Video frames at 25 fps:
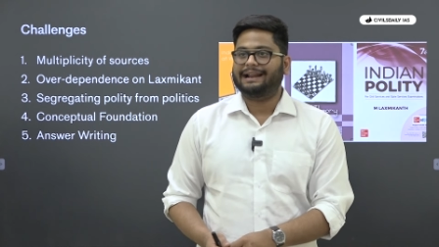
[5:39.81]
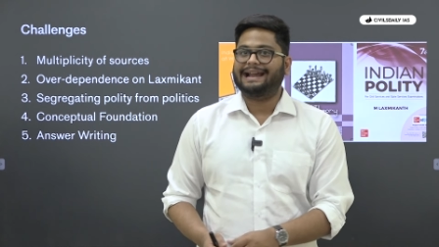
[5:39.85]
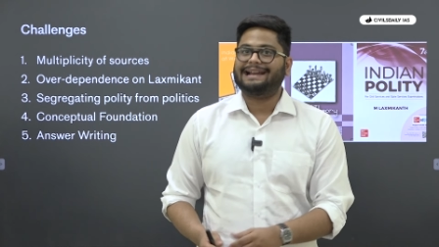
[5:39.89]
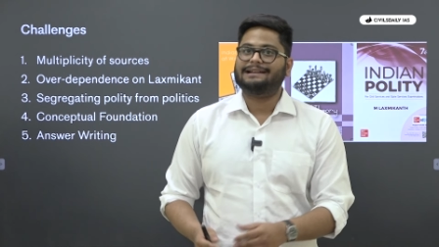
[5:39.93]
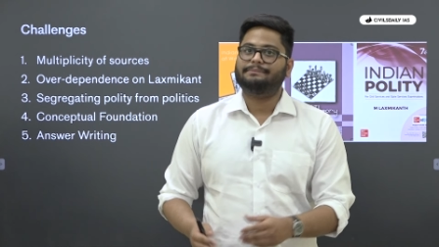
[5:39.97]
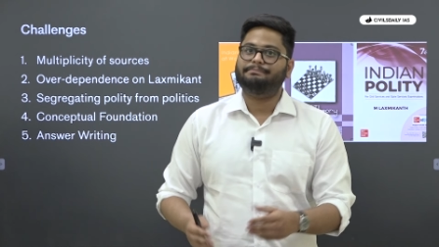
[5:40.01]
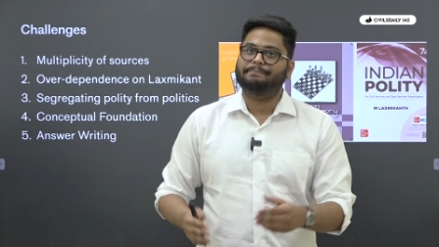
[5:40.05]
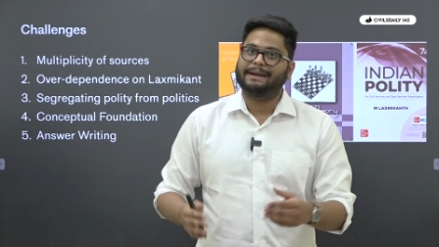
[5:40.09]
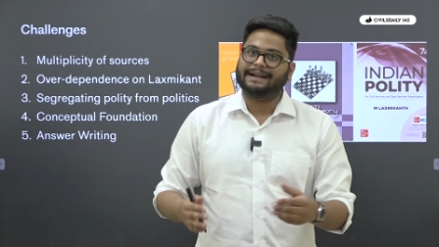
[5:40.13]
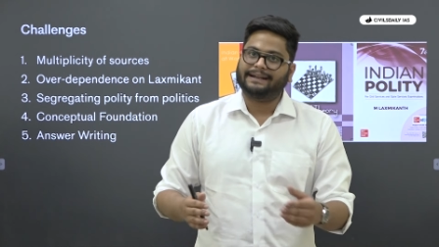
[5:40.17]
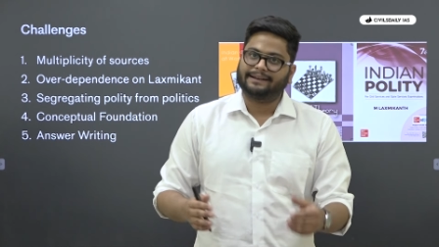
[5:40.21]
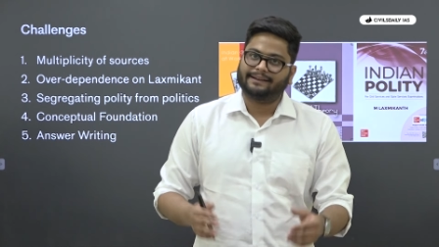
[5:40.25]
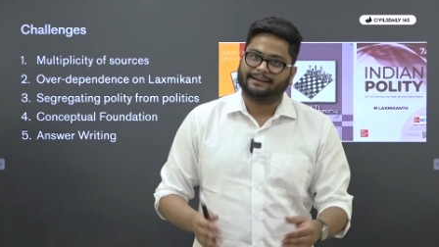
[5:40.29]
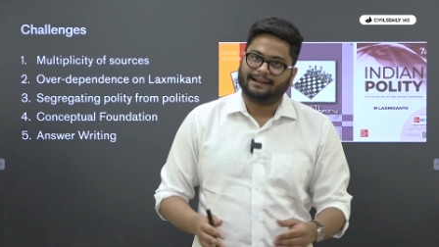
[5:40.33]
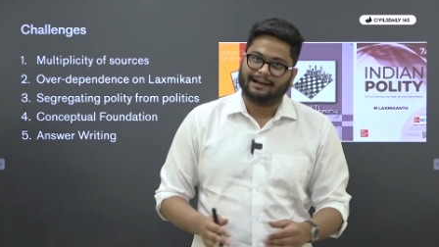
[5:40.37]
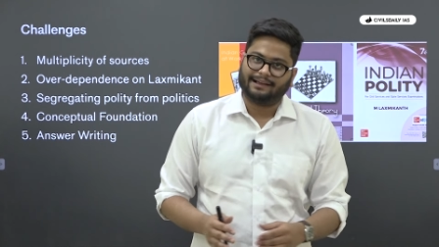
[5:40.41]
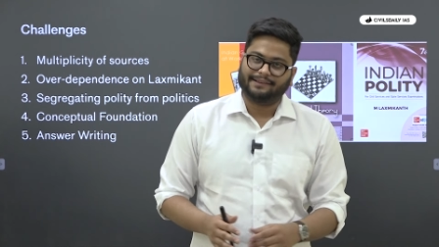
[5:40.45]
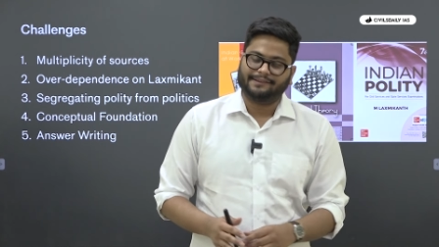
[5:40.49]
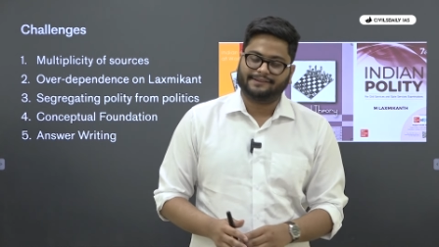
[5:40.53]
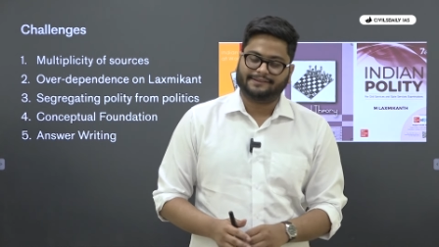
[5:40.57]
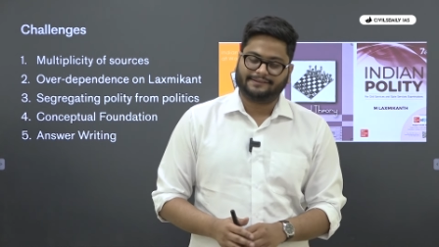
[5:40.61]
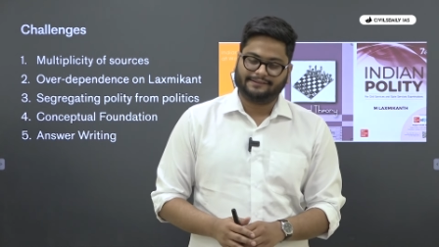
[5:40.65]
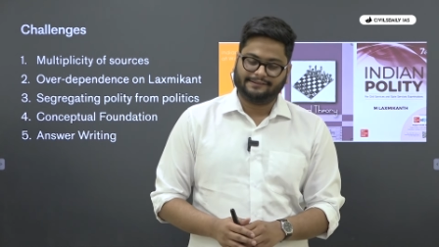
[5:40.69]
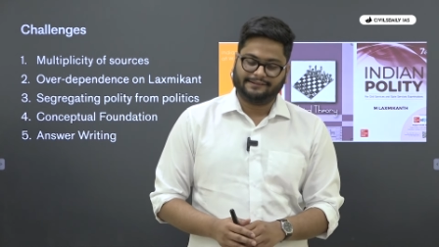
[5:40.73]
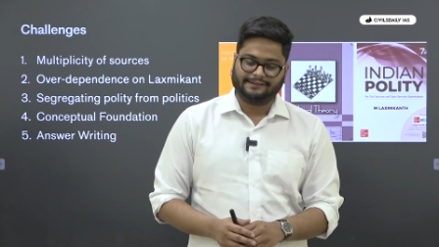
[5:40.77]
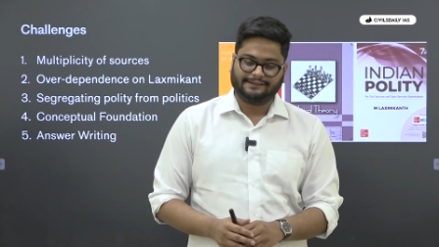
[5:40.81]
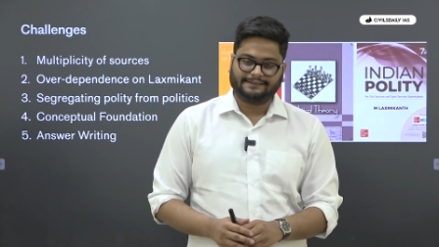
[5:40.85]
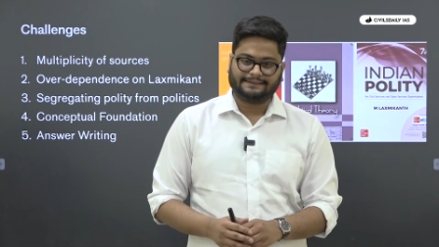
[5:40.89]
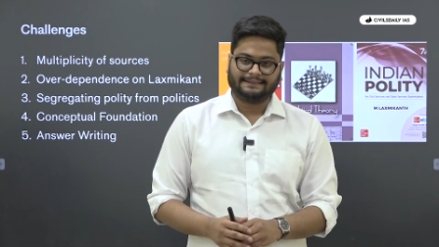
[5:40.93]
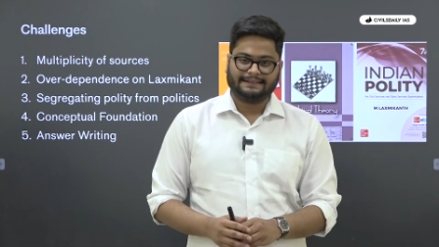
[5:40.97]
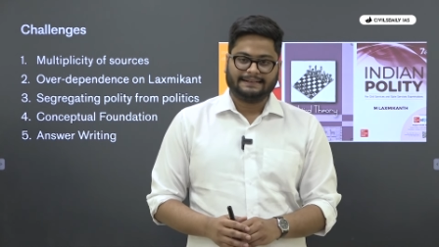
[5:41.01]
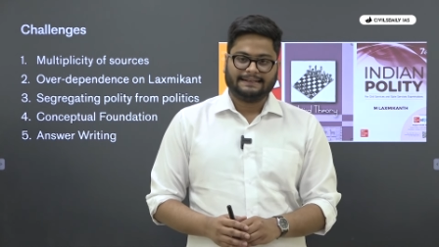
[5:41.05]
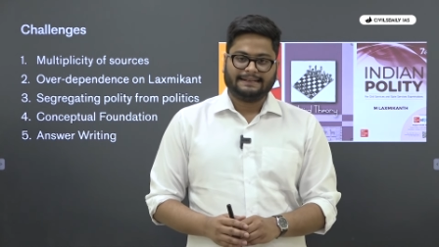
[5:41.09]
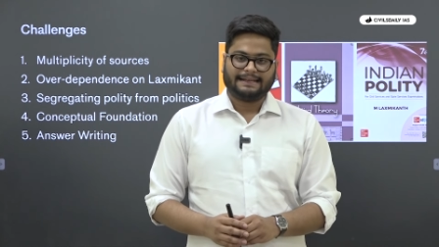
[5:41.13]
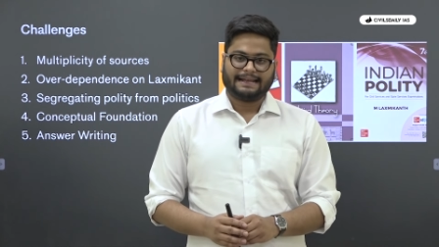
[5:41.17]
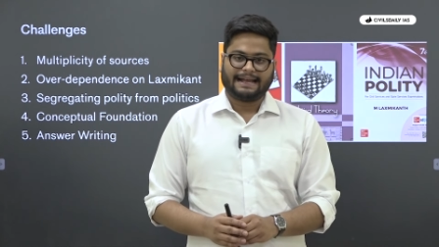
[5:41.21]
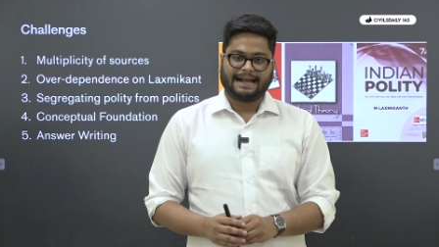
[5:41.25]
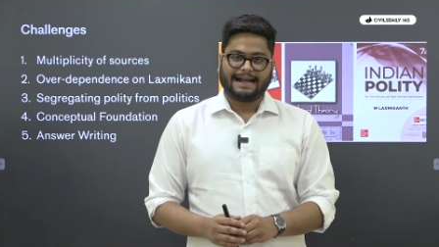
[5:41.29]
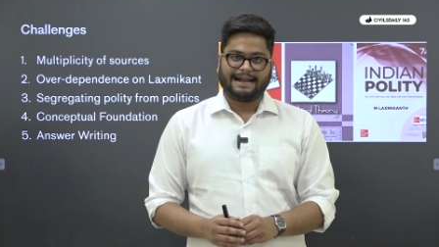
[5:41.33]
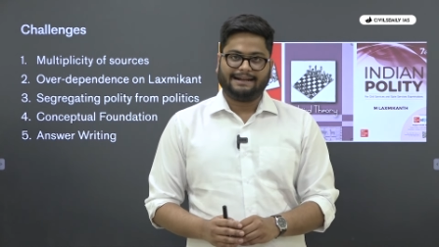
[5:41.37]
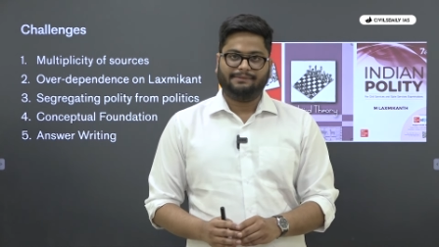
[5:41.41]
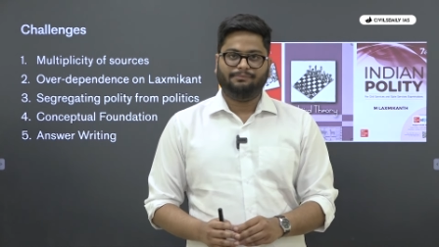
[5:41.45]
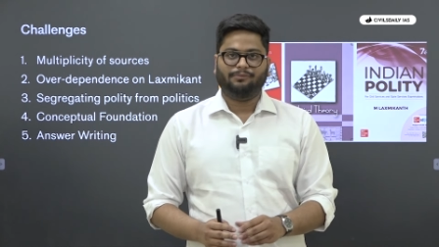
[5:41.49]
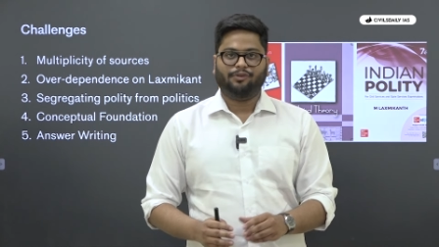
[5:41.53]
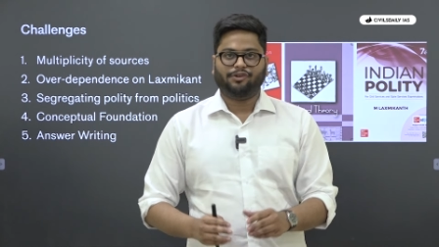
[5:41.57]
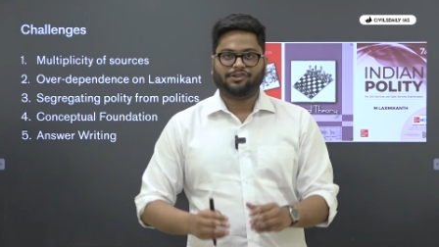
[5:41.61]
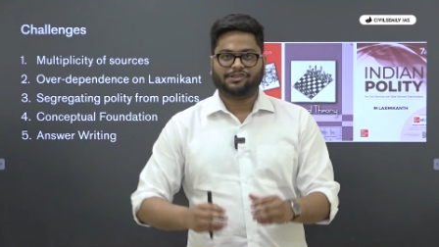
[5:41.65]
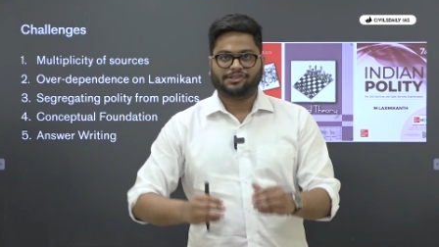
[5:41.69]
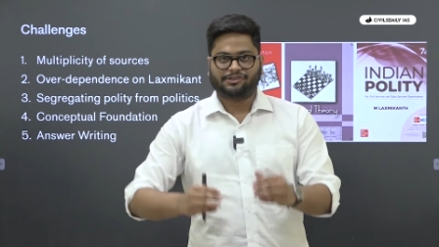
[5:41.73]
write better answers and more